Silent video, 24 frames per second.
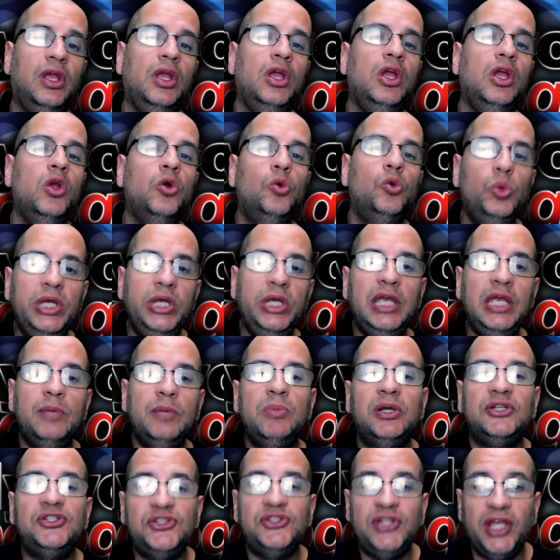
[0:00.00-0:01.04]
We
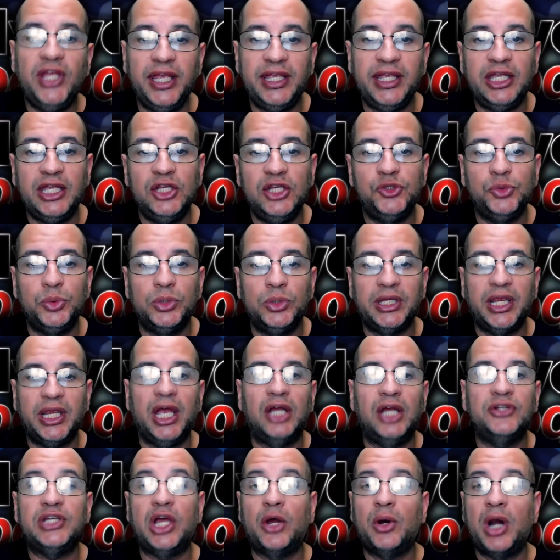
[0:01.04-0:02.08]
must take into account
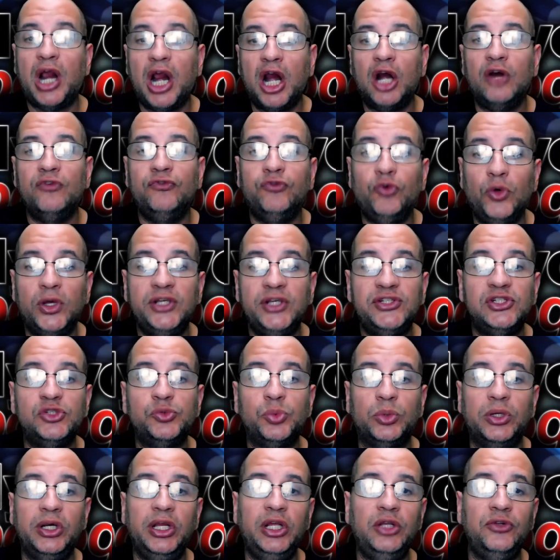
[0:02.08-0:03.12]
how our voices will
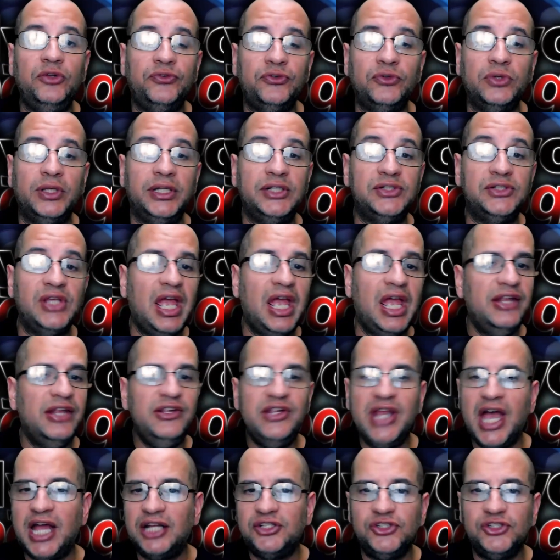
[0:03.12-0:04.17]
influence
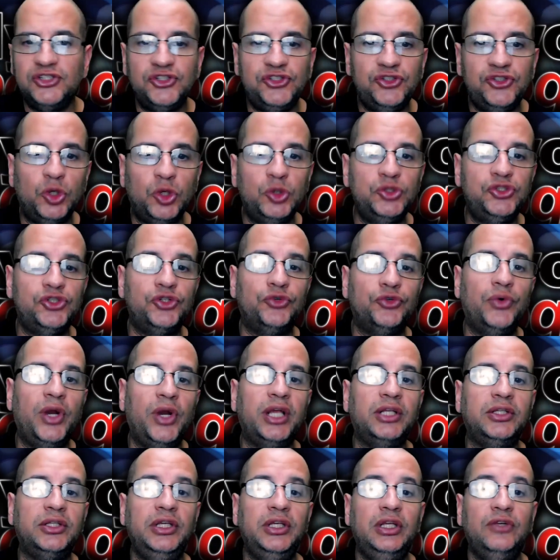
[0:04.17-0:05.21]
not just those
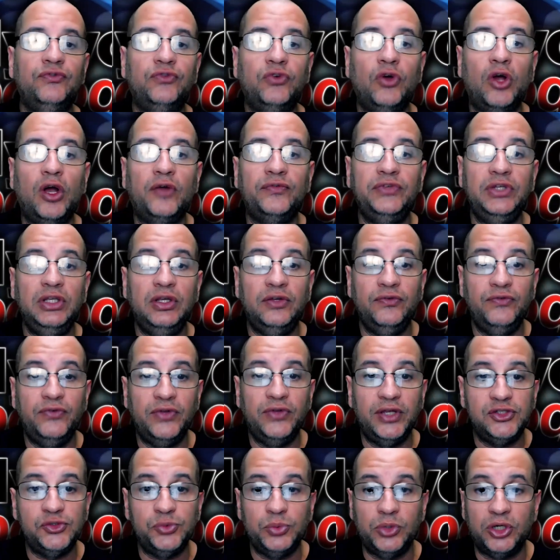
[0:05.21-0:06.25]
directly involved in
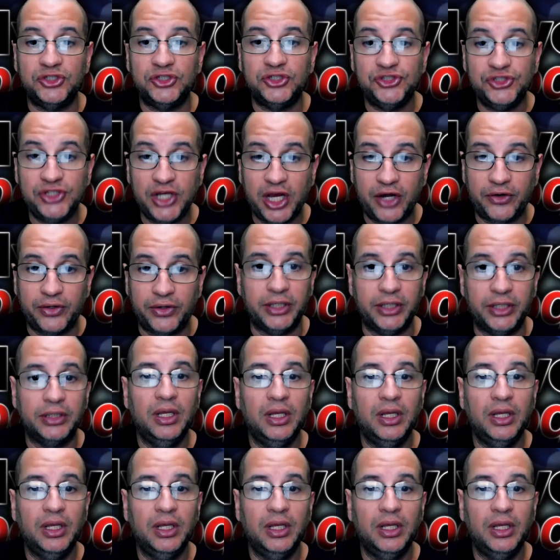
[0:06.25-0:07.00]
events we are sharing,